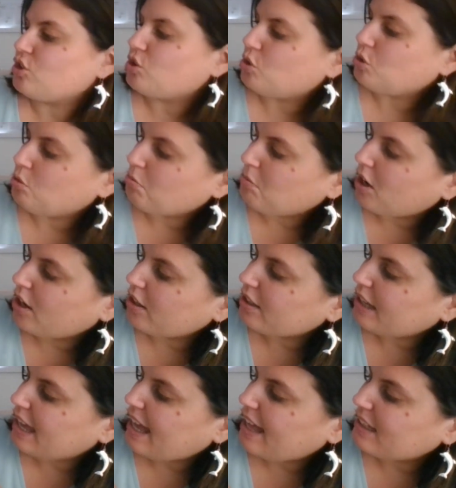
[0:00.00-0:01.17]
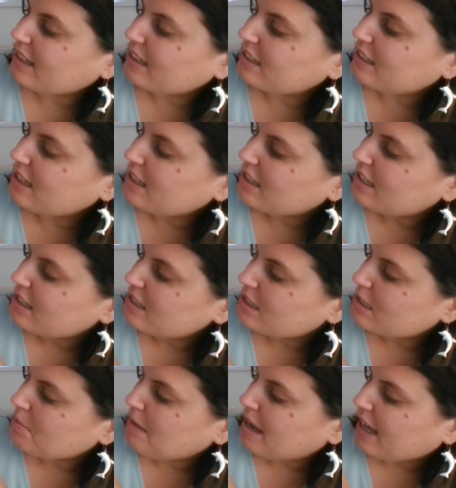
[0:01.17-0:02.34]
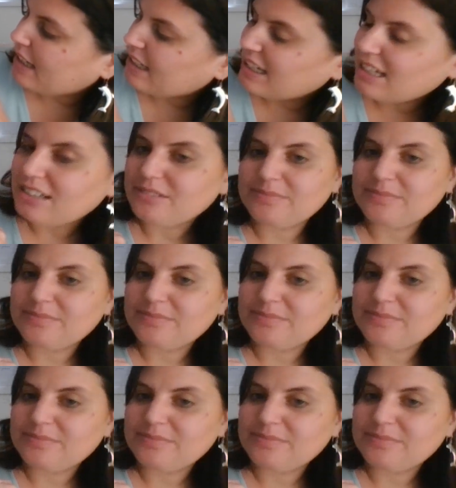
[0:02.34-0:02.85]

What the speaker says: To Mark Allen Stamati.